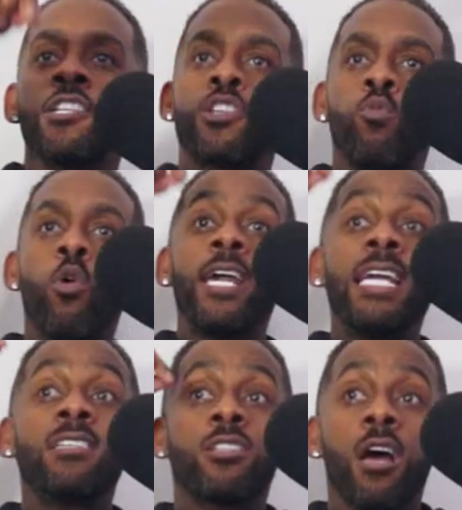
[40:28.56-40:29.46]
So what
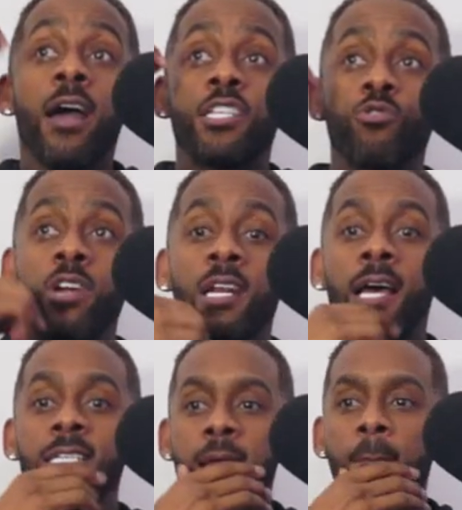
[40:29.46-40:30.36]
he's starting to
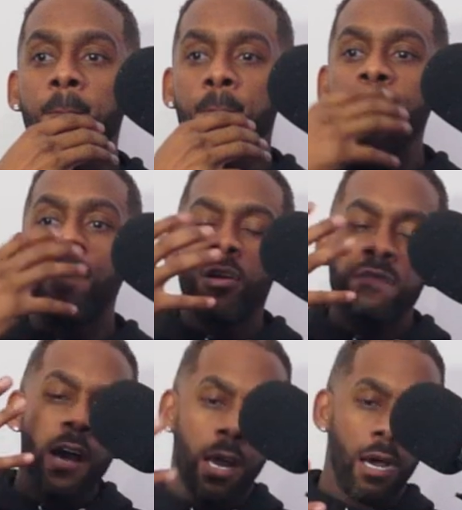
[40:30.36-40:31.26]
realize is that people
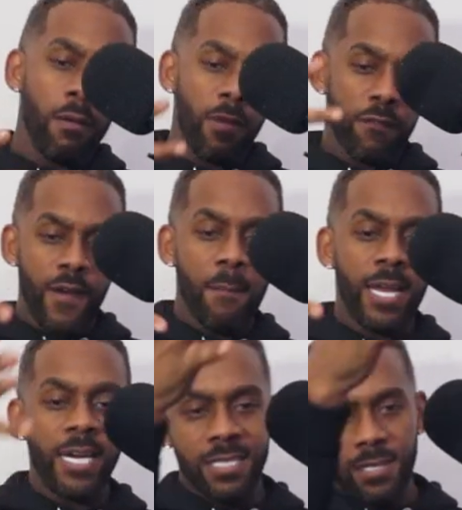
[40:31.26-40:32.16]
of color, my
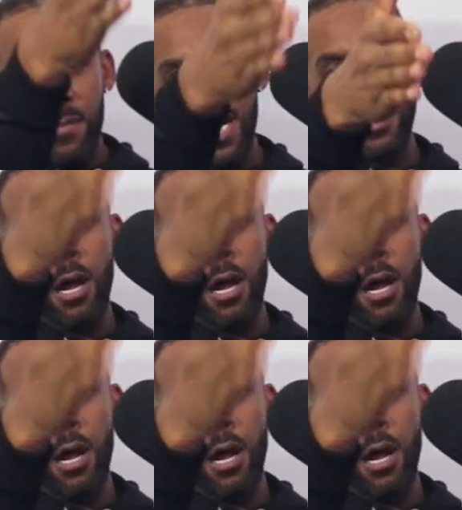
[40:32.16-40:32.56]
family and then somebody I